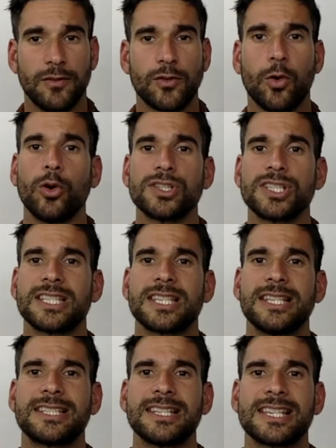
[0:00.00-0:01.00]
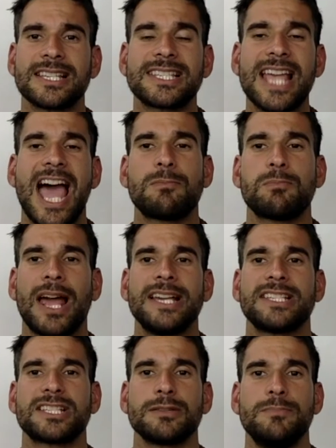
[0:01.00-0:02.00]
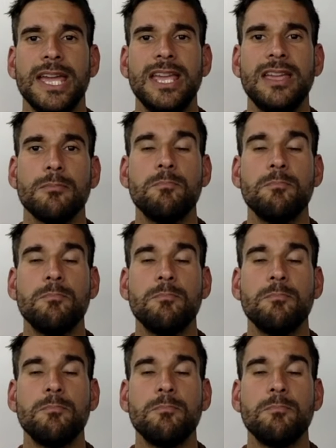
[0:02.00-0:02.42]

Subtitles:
of course, it's a sad place to be,